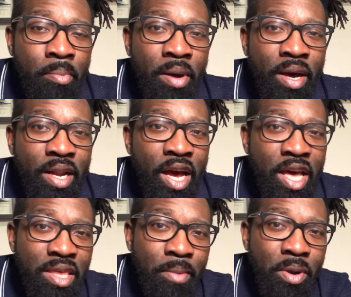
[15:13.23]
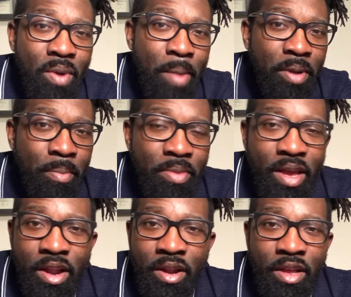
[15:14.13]
But I think I'm going to wrap it up
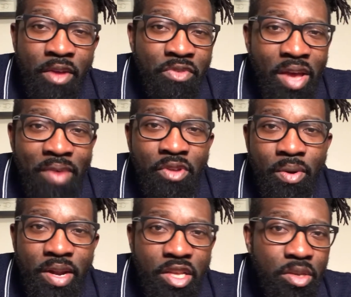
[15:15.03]
there. If you haven't already,